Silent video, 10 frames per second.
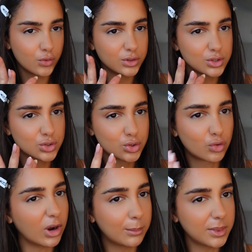
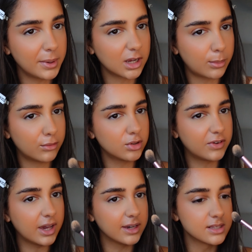scrape the makeup off your
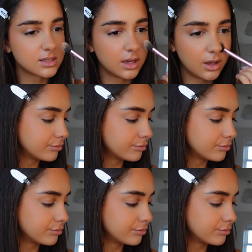face.